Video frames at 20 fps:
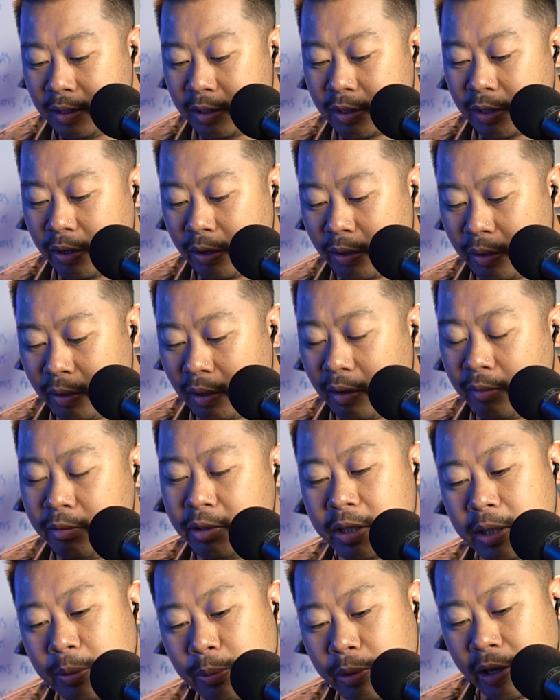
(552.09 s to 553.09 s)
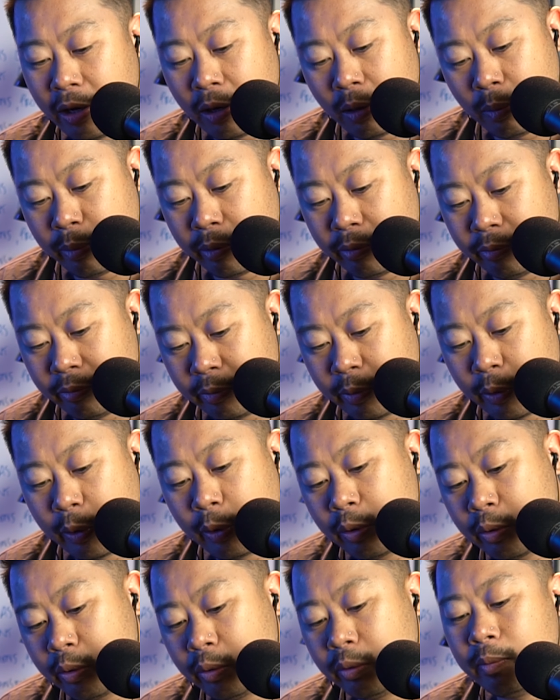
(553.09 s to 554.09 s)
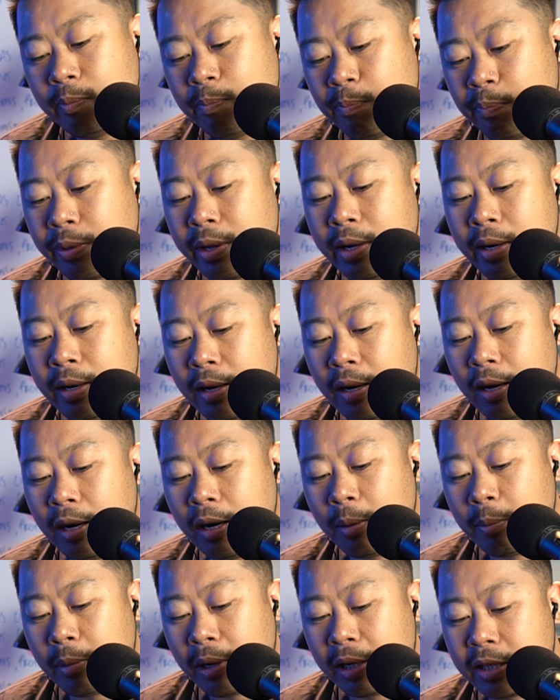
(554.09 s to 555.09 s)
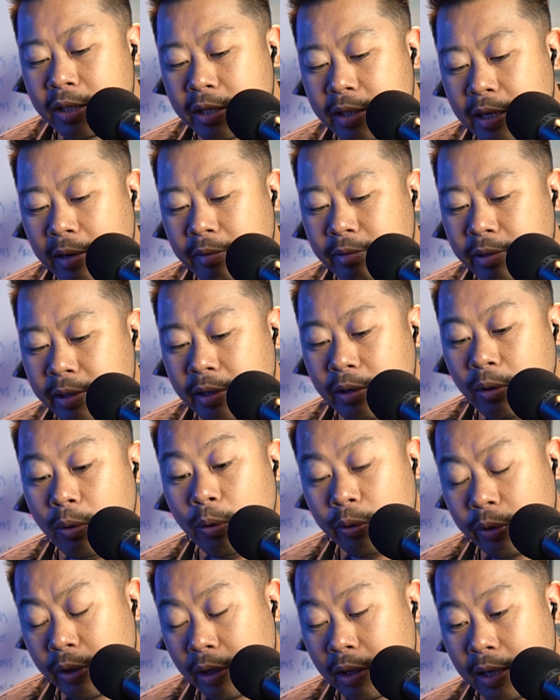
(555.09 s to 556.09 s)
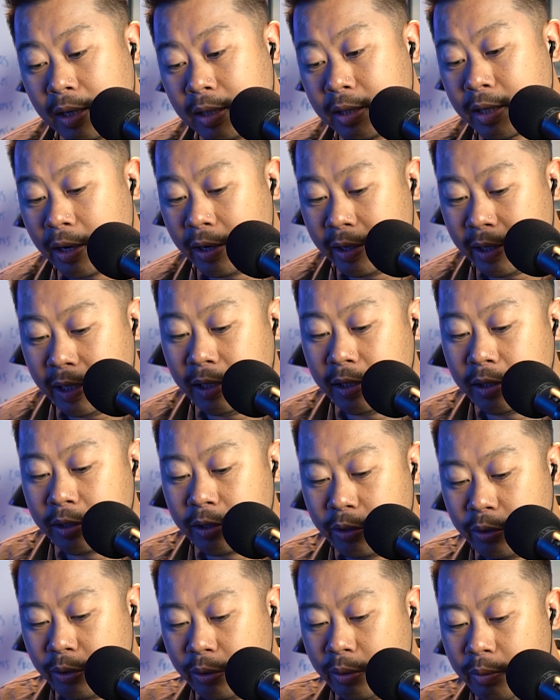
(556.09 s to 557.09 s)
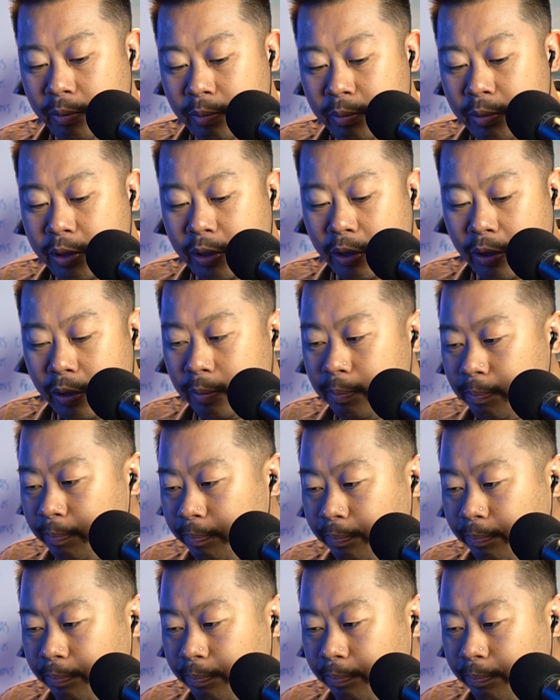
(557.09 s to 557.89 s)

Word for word: So obviously with the help of Google, um, I discovered all the things that I needed to do. So